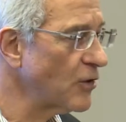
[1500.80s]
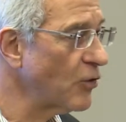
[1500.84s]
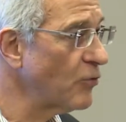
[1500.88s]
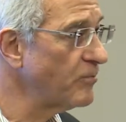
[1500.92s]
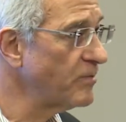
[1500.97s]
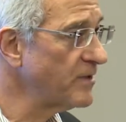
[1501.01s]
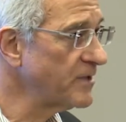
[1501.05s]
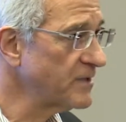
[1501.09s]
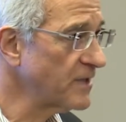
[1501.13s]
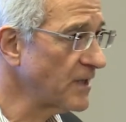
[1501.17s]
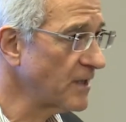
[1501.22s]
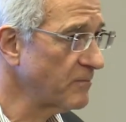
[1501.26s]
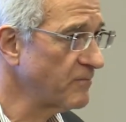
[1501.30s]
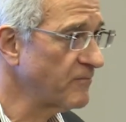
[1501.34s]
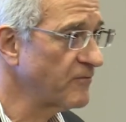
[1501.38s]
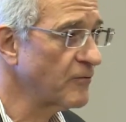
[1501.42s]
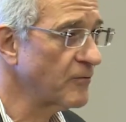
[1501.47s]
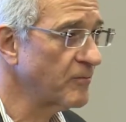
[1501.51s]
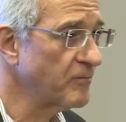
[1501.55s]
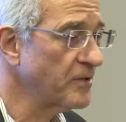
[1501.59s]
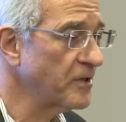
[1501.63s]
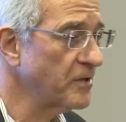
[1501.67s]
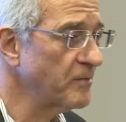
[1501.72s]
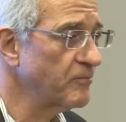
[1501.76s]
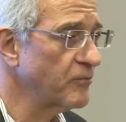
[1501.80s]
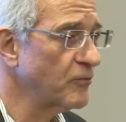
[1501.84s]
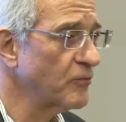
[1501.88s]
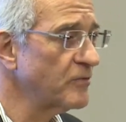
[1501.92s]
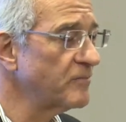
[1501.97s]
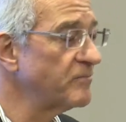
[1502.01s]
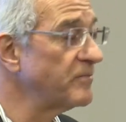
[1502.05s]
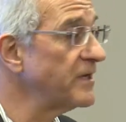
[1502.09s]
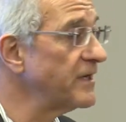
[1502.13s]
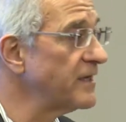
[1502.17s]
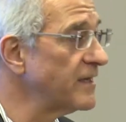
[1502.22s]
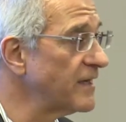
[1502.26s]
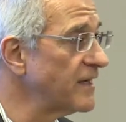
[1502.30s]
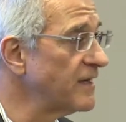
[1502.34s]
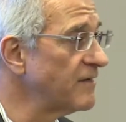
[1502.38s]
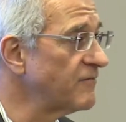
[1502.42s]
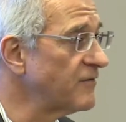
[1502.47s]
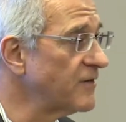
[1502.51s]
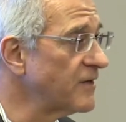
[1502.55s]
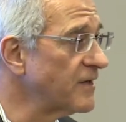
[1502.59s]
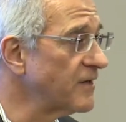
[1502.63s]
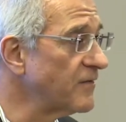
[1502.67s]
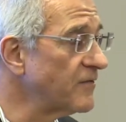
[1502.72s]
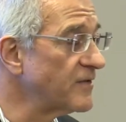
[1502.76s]
opened up for people who had been
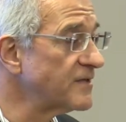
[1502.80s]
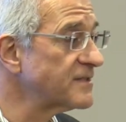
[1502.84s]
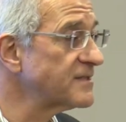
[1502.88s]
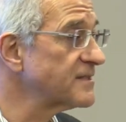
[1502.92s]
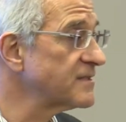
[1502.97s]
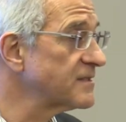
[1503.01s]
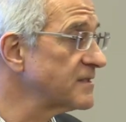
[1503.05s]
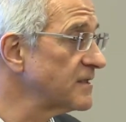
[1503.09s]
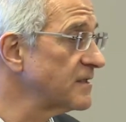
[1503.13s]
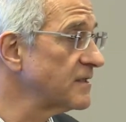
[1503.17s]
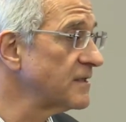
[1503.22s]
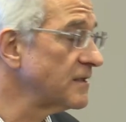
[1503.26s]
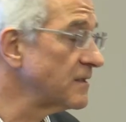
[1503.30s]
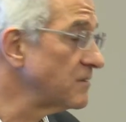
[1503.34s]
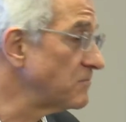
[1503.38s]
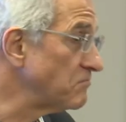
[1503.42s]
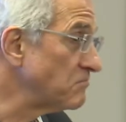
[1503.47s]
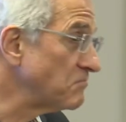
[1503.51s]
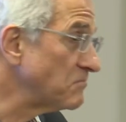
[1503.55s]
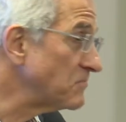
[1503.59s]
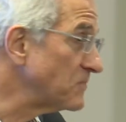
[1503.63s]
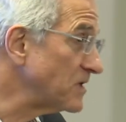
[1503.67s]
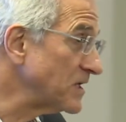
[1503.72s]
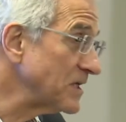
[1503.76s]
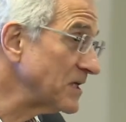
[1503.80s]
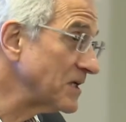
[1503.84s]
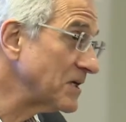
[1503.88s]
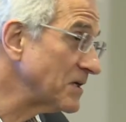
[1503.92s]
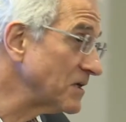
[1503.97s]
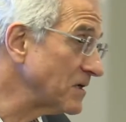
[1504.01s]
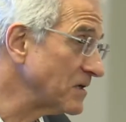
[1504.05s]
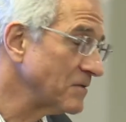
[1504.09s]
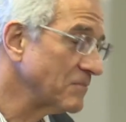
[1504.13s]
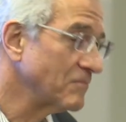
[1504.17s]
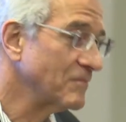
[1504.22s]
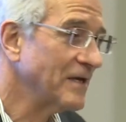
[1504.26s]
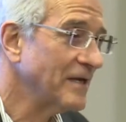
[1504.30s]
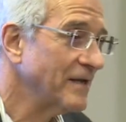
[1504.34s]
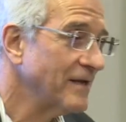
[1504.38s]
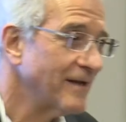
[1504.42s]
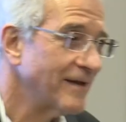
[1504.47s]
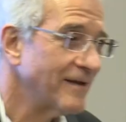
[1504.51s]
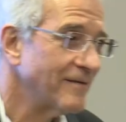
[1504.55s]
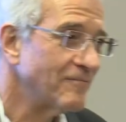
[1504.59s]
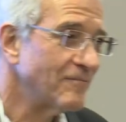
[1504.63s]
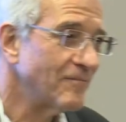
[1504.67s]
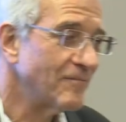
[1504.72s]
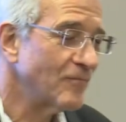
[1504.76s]
living in this uh, little,
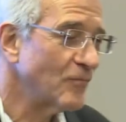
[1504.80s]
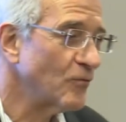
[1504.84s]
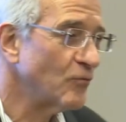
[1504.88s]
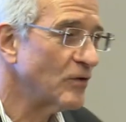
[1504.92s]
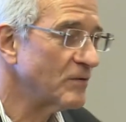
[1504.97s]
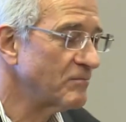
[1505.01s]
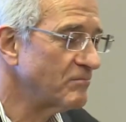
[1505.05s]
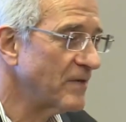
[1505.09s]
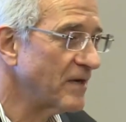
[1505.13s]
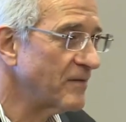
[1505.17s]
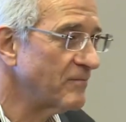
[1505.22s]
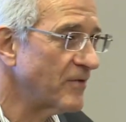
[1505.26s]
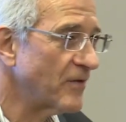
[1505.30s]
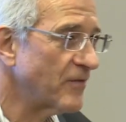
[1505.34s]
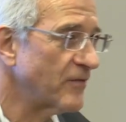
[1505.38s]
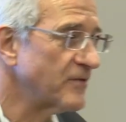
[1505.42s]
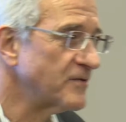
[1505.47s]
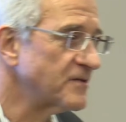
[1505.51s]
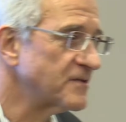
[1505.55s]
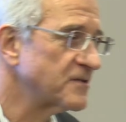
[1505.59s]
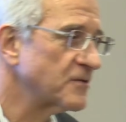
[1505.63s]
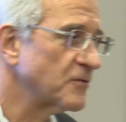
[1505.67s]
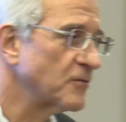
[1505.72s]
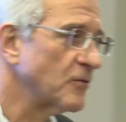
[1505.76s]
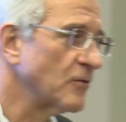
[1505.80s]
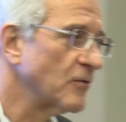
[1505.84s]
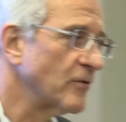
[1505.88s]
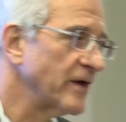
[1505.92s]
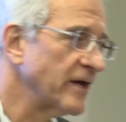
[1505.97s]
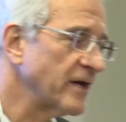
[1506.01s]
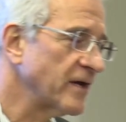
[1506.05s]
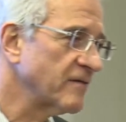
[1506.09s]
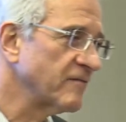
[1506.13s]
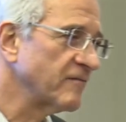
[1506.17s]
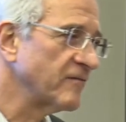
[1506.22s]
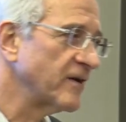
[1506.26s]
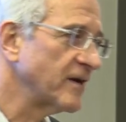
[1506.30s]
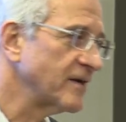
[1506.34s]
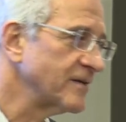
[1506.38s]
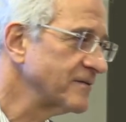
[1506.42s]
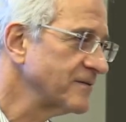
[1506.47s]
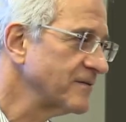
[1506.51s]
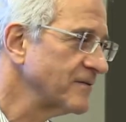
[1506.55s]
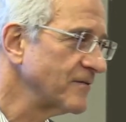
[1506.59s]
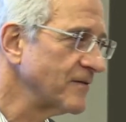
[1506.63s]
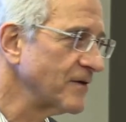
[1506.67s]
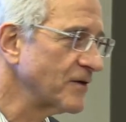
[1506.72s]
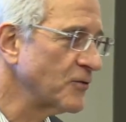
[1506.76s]
what my mother used to call
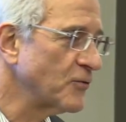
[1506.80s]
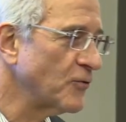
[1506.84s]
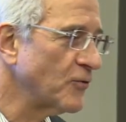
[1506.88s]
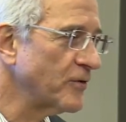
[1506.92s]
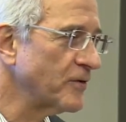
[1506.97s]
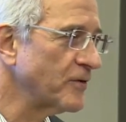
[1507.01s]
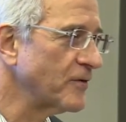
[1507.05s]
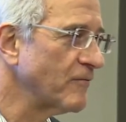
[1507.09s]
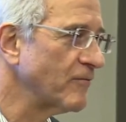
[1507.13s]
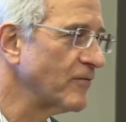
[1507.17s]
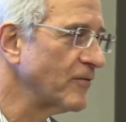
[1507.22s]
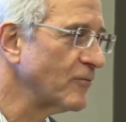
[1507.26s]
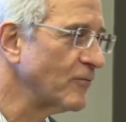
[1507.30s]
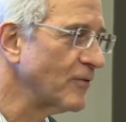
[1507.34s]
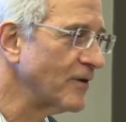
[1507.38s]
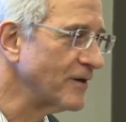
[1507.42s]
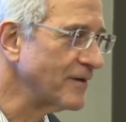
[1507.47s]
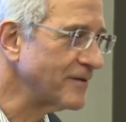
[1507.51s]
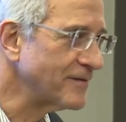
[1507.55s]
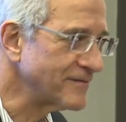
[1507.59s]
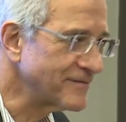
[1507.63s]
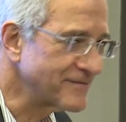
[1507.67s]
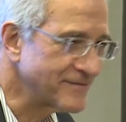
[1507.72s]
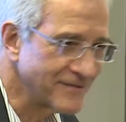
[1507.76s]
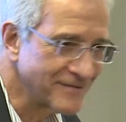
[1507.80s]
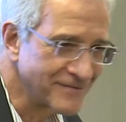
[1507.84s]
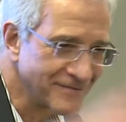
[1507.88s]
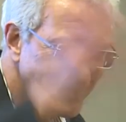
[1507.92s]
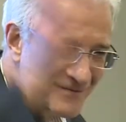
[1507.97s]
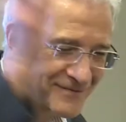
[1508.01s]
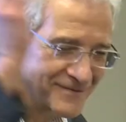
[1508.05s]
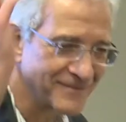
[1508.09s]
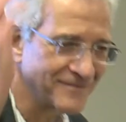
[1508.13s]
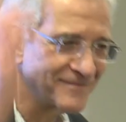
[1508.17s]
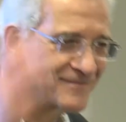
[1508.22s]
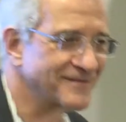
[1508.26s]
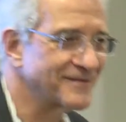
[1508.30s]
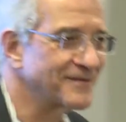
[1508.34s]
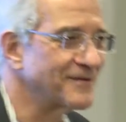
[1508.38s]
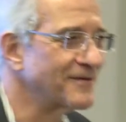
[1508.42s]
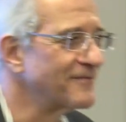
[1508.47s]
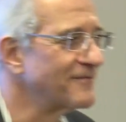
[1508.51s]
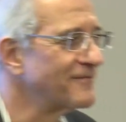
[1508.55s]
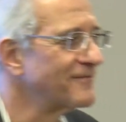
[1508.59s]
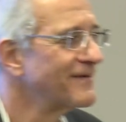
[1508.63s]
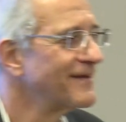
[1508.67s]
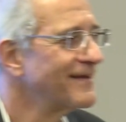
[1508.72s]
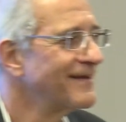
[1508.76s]
Ekwelt, the corner of the world, so, so, sort
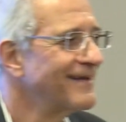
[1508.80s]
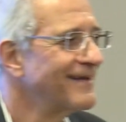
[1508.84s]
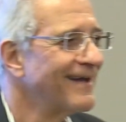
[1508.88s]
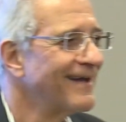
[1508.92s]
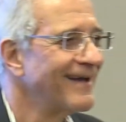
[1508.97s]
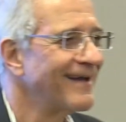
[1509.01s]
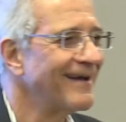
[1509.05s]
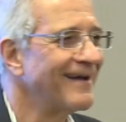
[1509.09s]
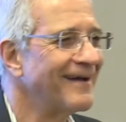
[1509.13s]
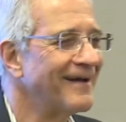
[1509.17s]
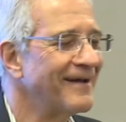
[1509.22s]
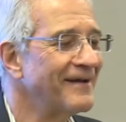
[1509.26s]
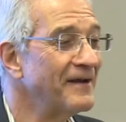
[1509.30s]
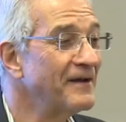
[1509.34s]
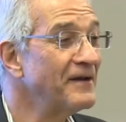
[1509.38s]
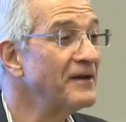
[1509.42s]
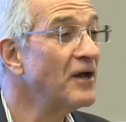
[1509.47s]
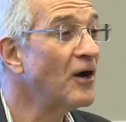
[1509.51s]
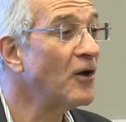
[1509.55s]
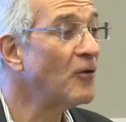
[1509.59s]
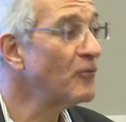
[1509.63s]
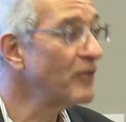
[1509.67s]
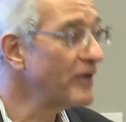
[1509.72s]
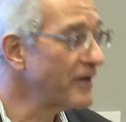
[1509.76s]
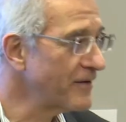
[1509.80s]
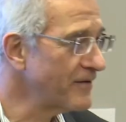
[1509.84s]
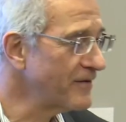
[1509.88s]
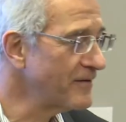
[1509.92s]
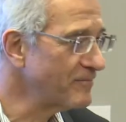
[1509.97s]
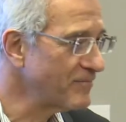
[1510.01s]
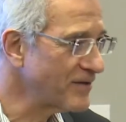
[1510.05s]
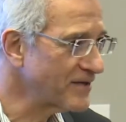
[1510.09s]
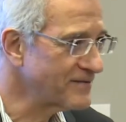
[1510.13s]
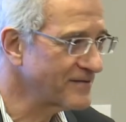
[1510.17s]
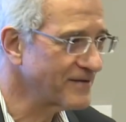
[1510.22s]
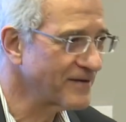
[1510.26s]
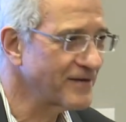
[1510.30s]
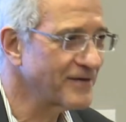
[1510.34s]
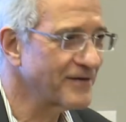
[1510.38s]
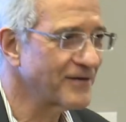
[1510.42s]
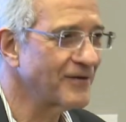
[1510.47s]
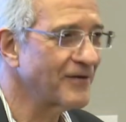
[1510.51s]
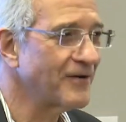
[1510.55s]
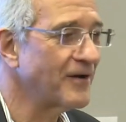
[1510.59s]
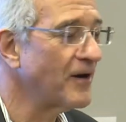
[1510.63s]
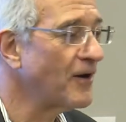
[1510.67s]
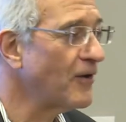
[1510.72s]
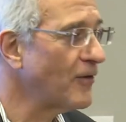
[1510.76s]
of uh, in nowhere in
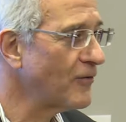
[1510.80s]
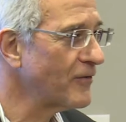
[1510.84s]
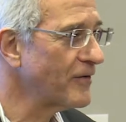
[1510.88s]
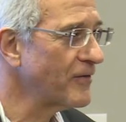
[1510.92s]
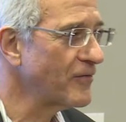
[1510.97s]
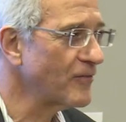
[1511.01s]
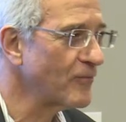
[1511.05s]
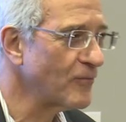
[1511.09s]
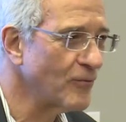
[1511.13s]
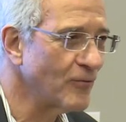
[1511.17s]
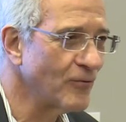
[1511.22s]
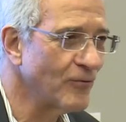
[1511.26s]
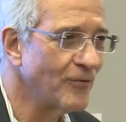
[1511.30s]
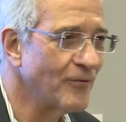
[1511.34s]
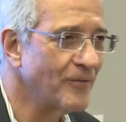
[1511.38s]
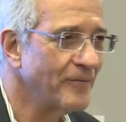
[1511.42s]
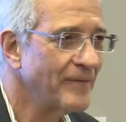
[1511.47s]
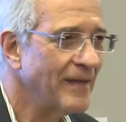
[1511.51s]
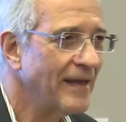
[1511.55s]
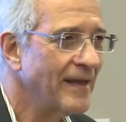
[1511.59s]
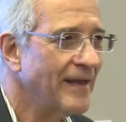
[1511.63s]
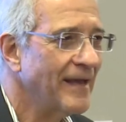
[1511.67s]
particular, a hole in the wall.